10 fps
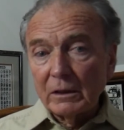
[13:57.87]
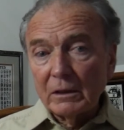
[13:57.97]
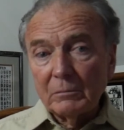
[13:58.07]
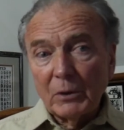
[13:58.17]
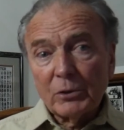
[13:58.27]

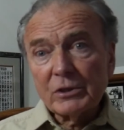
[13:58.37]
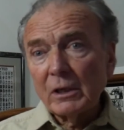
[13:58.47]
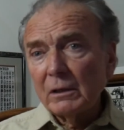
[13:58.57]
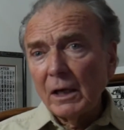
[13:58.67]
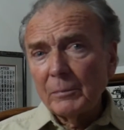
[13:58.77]
modus
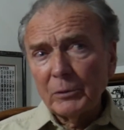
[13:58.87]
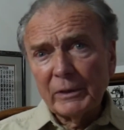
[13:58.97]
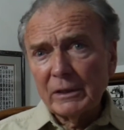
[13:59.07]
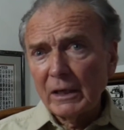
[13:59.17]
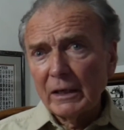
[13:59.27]

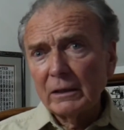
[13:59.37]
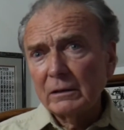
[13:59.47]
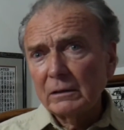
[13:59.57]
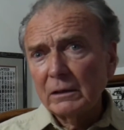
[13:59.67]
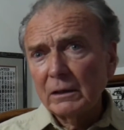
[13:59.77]
operandi,
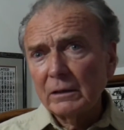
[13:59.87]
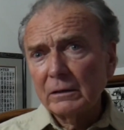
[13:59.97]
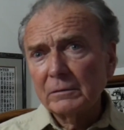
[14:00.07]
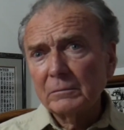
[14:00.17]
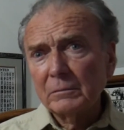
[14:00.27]

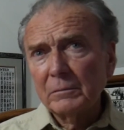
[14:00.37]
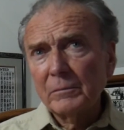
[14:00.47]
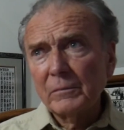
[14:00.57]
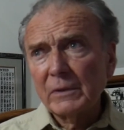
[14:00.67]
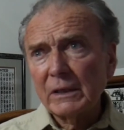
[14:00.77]

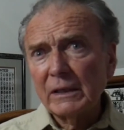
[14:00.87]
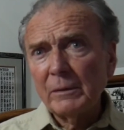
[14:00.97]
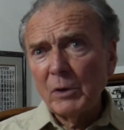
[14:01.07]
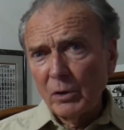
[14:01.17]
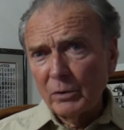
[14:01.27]
the
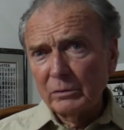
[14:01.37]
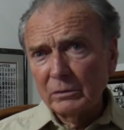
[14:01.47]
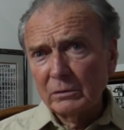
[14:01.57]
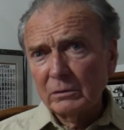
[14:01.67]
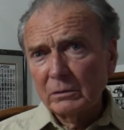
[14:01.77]
MO,
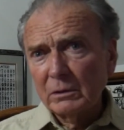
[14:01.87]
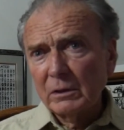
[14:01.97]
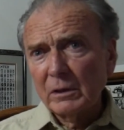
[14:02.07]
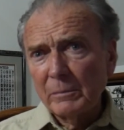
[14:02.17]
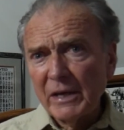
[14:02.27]

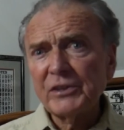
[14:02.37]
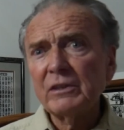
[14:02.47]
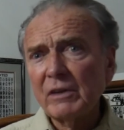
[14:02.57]
the method of